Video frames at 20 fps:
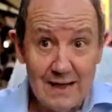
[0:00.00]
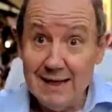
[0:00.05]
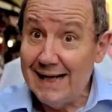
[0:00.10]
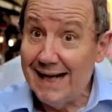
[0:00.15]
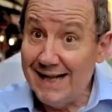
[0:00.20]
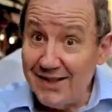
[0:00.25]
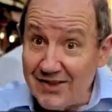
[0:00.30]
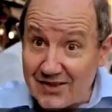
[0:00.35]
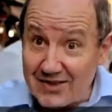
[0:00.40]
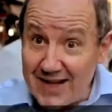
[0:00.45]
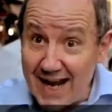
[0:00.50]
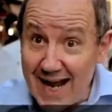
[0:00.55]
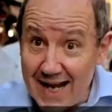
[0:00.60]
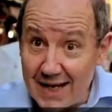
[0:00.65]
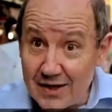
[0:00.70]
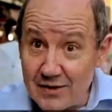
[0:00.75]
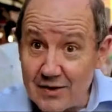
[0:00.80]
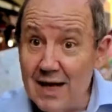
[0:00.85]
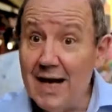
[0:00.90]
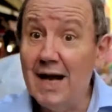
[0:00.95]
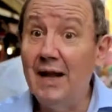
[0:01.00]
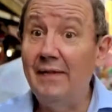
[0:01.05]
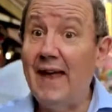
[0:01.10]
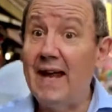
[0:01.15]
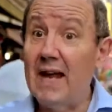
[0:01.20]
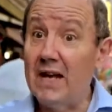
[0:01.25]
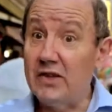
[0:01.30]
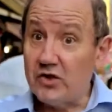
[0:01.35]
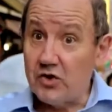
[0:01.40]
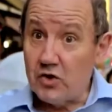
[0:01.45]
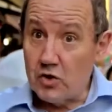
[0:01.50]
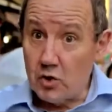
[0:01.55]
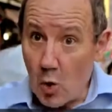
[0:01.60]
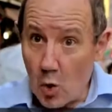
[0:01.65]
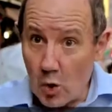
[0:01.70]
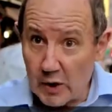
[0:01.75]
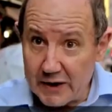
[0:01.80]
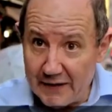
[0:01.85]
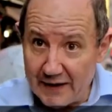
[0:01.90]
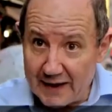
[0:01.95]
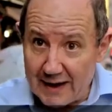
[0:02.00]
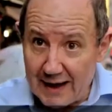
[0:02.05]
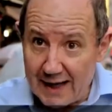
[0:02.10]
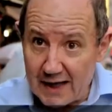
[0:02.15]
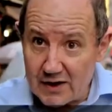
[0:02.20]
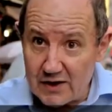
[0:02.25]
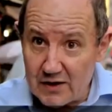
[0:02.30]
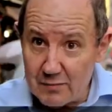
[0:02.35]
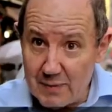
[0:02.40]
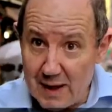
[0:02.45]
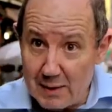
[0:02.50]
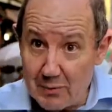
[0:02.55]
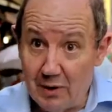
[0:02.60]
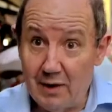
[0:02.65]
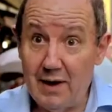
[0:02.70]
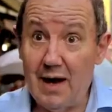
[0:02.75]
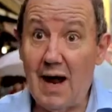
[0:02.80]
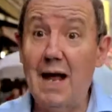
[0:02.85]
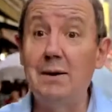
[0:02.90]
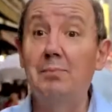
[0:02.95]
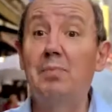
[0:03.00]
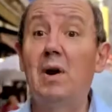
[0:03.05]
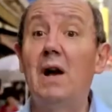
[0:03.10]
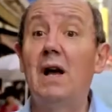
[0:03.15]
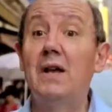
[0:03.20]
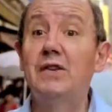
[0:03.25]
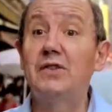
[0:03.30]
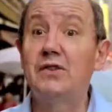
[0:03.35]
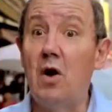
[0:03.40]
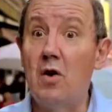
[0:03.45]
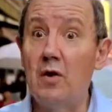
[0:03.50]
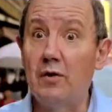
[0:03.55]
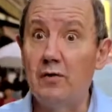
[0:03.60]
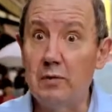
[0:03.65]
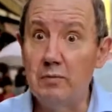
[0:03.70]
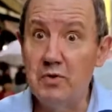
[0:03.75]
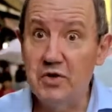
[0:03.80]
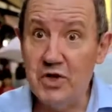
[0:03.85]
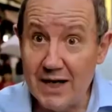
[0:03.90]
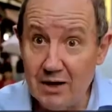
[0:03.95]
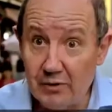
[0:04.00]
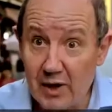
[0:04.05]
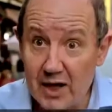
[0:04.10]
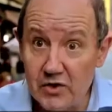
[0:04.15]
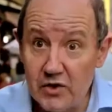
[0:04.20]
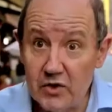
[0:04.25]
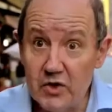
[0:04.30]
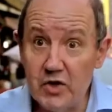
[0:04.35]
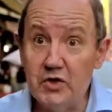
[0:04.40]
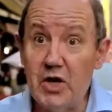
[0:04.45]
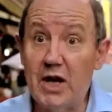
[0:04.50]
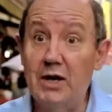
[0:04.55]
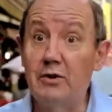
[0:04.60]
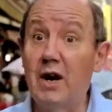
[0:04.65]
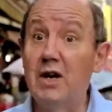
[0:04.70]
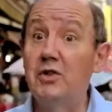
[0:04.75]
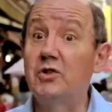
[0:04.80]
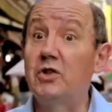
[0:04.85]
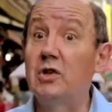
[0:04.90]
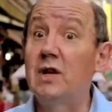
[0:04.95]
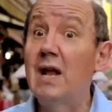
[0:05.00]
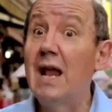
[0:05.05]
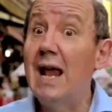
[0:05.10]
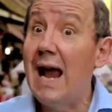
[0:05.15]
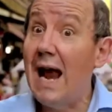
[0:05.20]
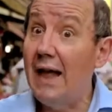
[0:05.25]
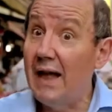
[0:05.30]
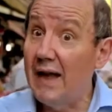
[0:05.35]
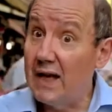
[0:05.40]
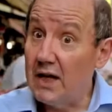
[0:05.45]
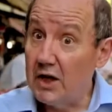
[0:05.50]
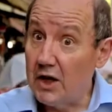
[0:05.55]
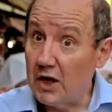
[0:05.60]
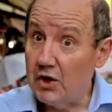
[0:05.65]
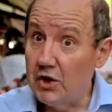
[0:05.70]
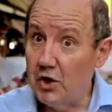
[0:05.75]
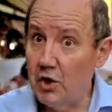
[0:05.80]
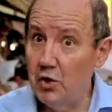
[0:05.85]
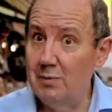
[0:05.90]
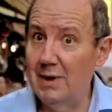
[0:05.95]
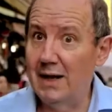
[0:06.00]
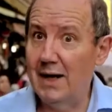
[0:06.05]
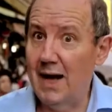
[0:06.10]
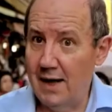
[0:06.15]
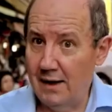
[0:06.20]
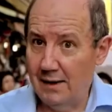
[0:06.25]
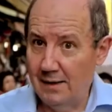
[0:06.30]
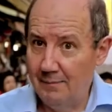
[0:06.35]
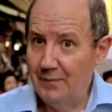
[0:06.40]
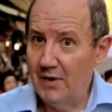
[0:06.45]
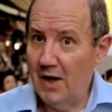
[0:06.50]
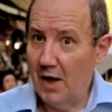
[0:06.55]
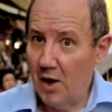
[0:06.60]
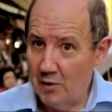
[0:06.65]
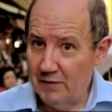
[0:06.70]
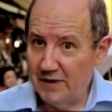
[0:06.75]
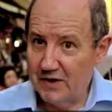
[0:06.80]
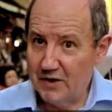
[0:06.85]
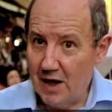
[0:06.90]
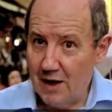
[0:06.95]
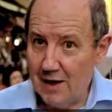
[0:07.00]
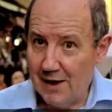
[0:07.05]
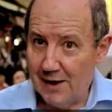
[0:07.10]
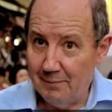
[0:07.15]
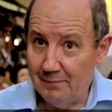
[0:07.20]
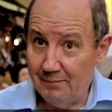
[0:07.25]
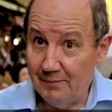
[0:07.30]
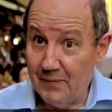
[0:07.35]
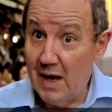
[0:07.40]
Instead, they get stored in the collective memory and passed on from generation to generation, and they can accumulate over time.